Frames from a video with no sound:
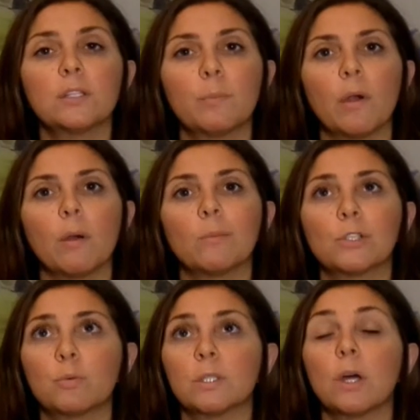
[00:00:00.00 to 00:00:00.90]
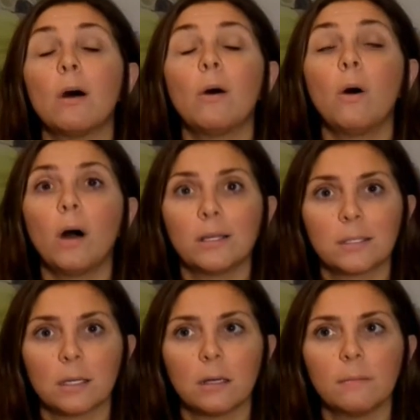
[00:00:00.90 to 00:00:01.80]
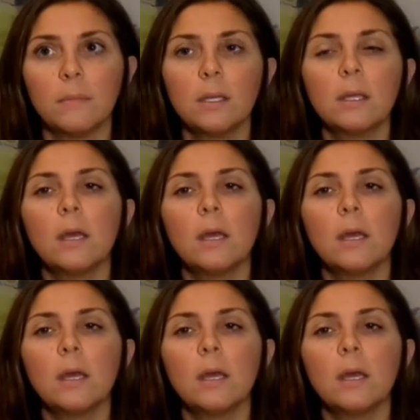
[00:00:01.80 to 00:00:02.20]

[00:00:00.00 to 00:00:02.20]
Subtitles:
sperm, which was awesome,